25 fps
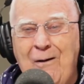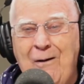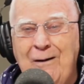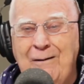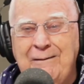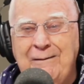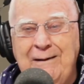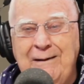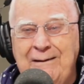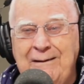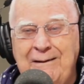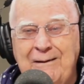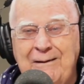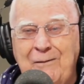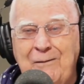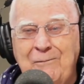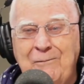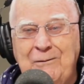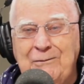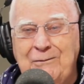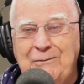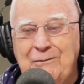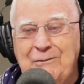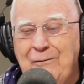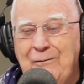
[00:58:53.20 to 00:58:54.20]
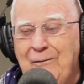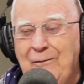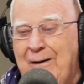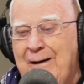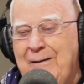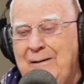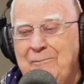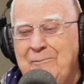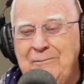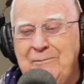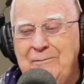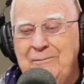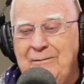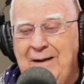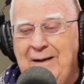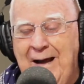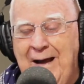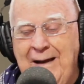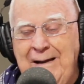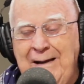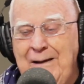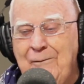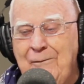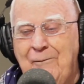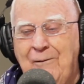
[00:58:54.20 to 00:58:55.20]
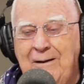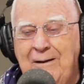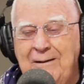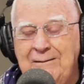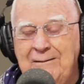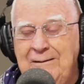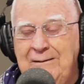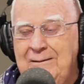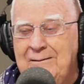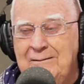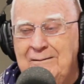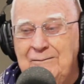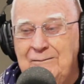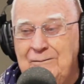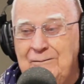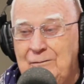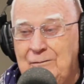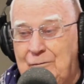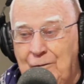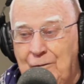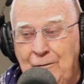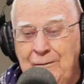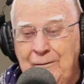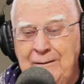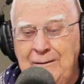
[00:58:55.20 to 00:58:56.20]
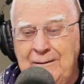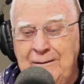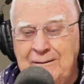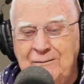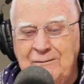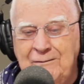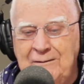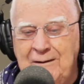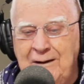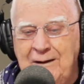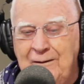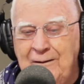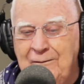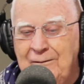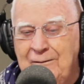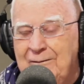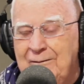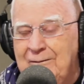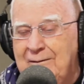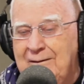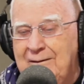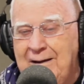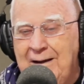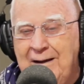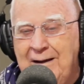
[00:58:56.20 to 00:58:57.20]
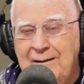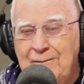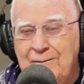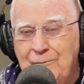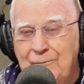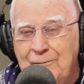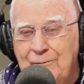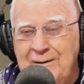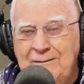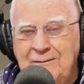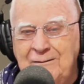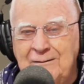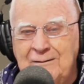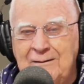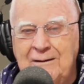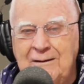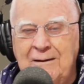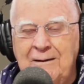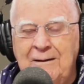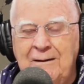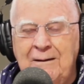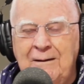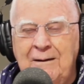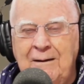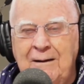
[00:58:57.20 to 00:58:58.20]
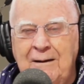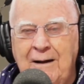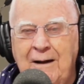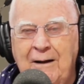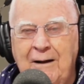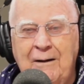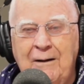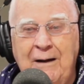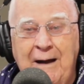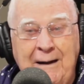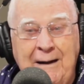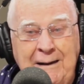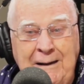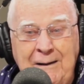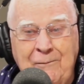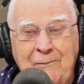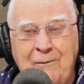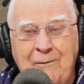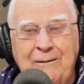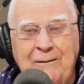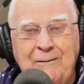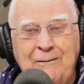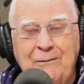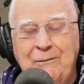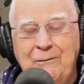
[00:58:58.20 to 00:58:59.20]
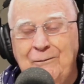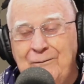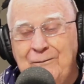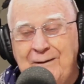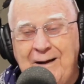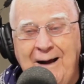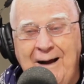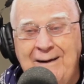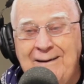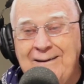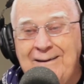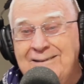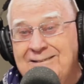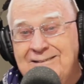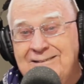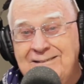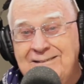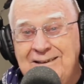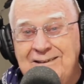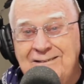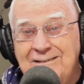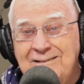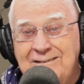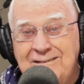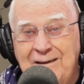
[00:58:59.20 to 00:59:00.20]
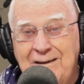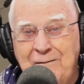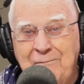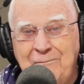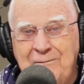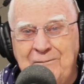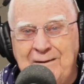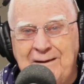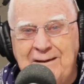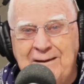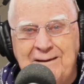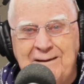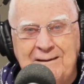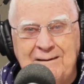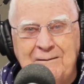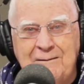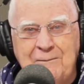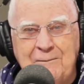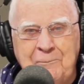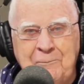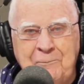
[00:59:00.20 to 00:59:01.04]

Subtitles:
they can almost grab anyone. Journalists are at risk. Anyone who kind of says something,